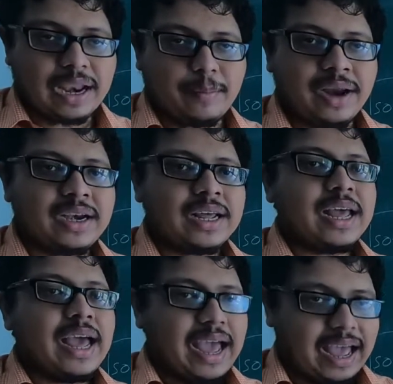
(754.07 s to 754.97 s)

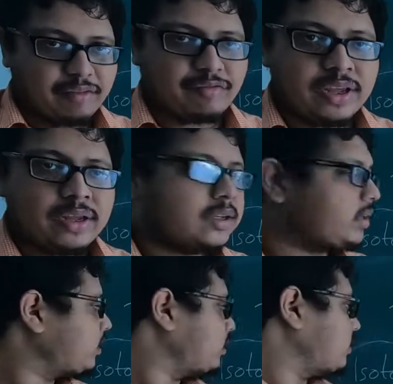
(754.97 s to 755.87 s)
element
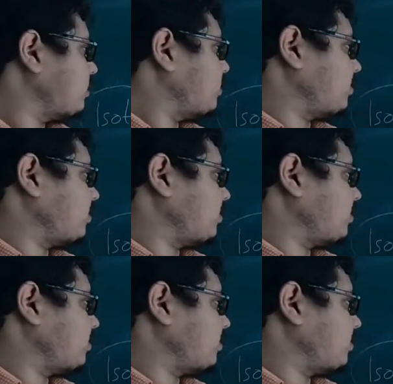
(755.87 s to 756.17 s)
having